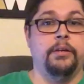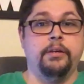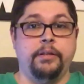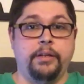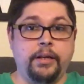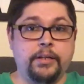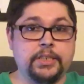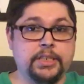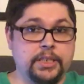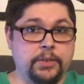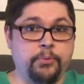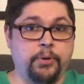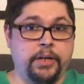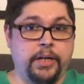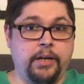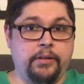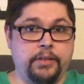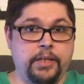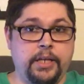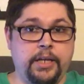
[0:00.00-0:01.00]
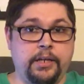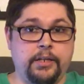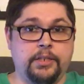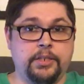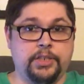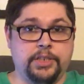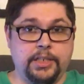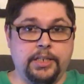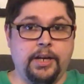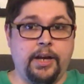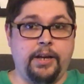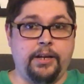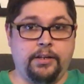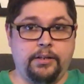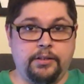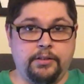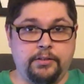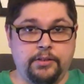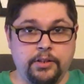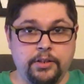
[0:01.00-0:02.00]
Now, she won out in the end because she got a
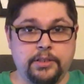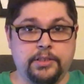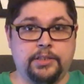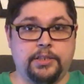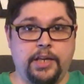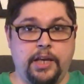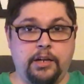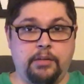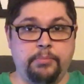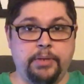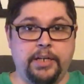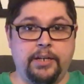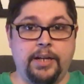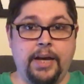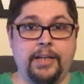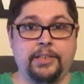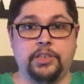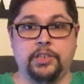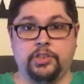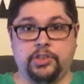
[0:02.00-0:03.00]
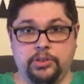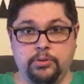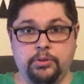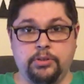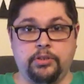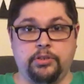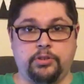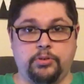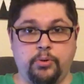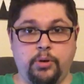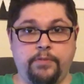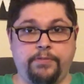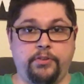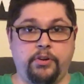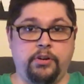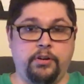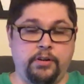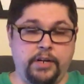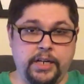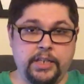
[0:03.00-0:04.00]
good settlement. Not just suing the store for
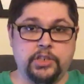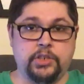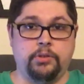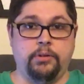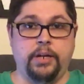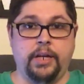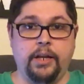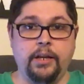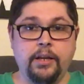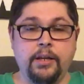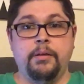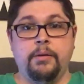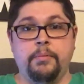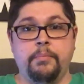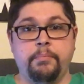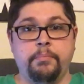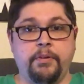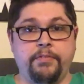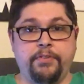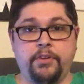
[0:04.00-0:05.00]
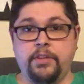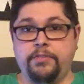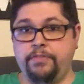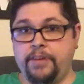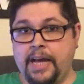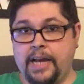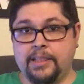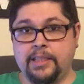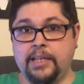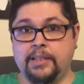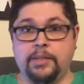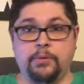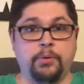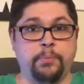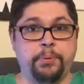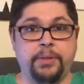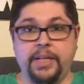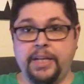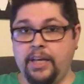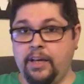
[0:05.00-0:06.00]
her injury, but for the fact that there were
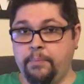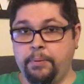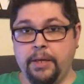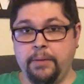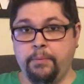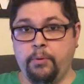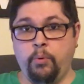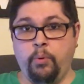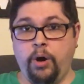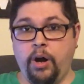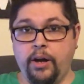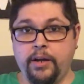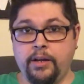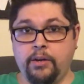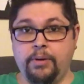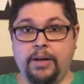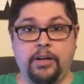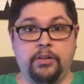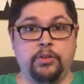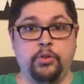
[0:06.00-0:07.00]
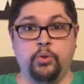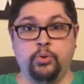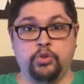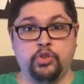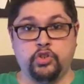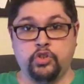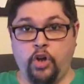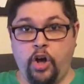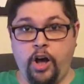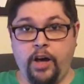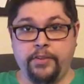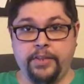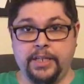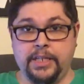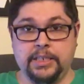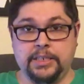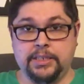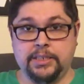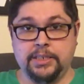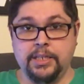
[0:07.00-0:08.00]
plenty of people walking around who saw
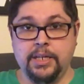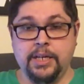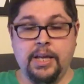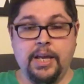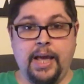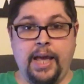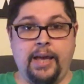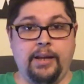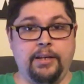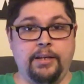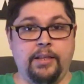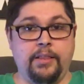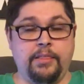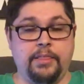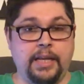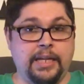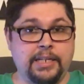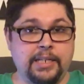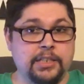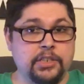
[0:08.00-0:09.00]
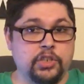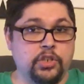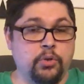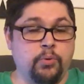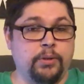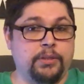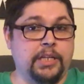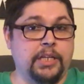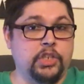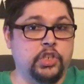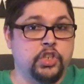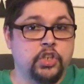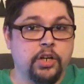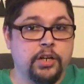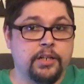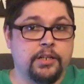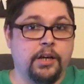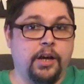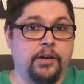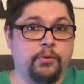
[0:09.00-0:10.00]
this, and they didn't do what they should
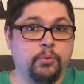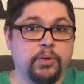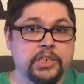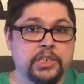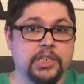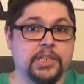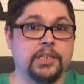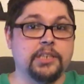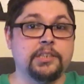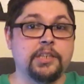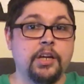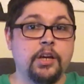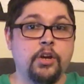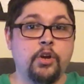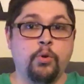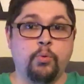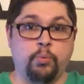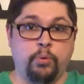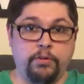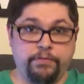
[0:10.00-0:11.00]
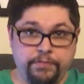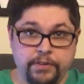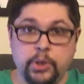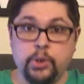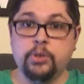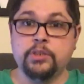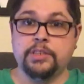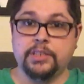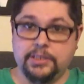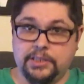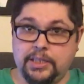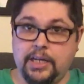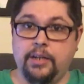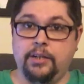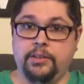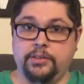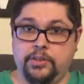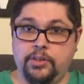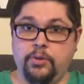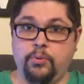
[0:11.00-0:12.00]
have done, which is refuse to sell
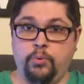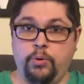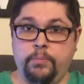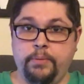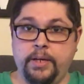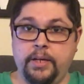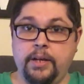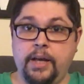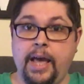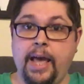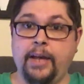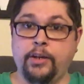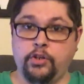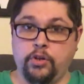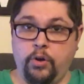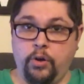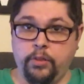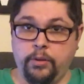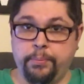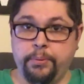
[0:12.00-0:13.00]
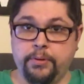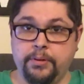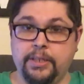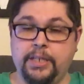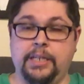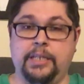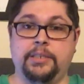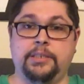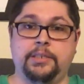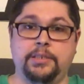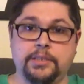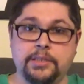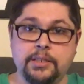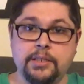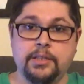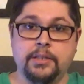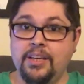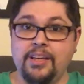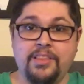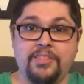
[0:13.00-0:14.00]
it to the woman and call the police.
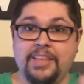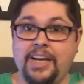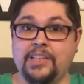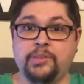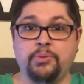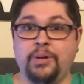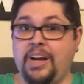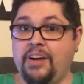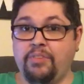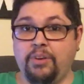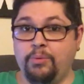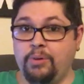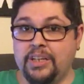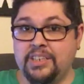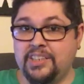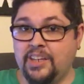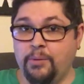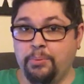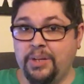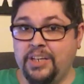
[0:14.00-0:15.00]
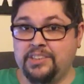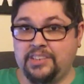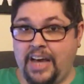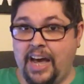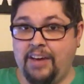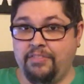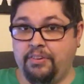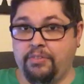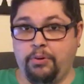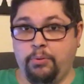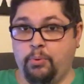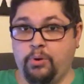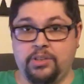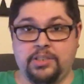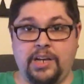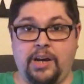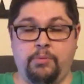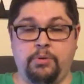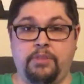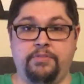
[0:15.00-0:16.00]
That's what every retail place I've ever worked
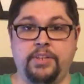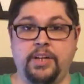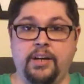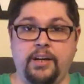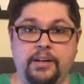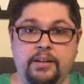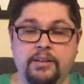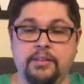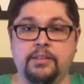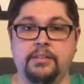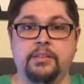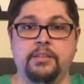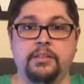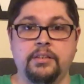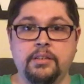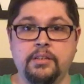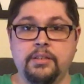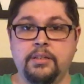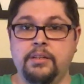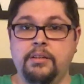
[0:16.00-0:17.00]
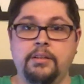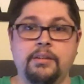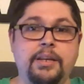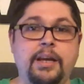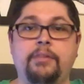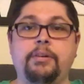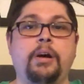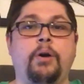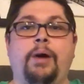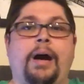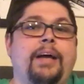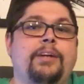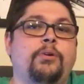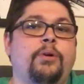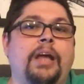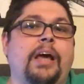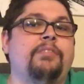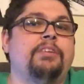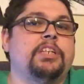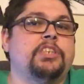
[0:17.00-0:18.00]
at would have done. Now, no, I don't
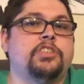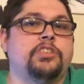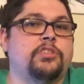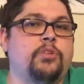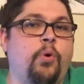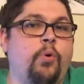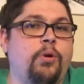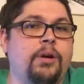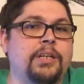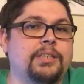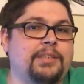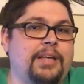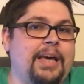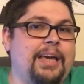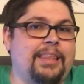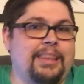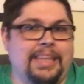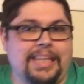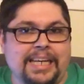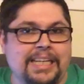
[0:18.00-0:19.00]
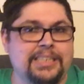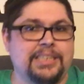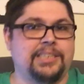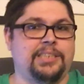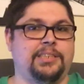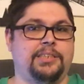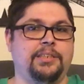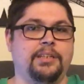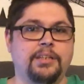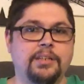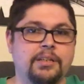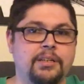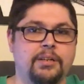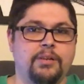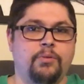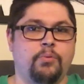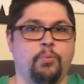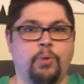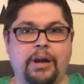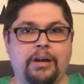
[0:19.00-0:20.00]
have any stories like this
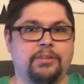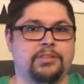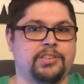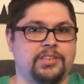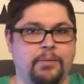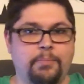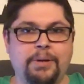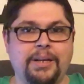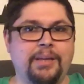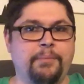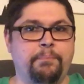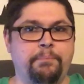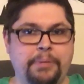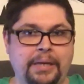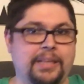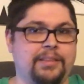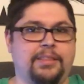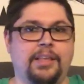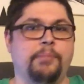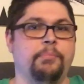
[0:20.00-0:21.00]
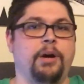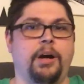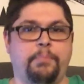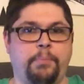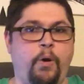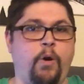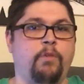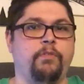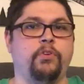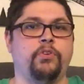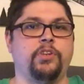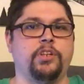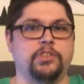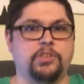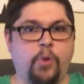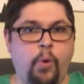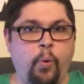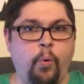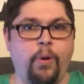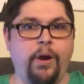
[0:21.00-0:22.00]
where somebody beat them up over the
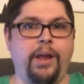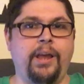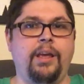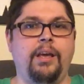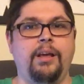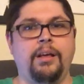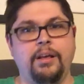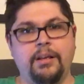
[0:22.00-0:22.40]
toy.